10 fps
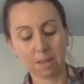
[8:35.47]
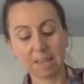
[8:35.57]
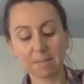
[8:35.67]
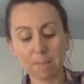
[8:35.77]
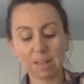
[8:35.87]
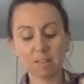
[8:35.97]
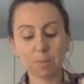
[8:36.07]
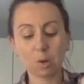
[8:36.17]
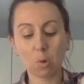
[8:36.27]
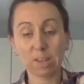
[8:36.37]
It's meant to
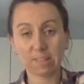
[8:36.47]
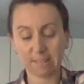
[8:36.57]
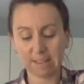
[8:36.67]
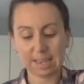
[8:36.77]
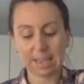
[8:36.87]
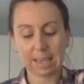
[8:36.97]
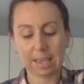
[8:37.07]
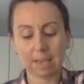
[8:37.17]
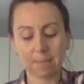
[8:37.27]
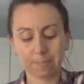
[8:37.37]
be quite sticky.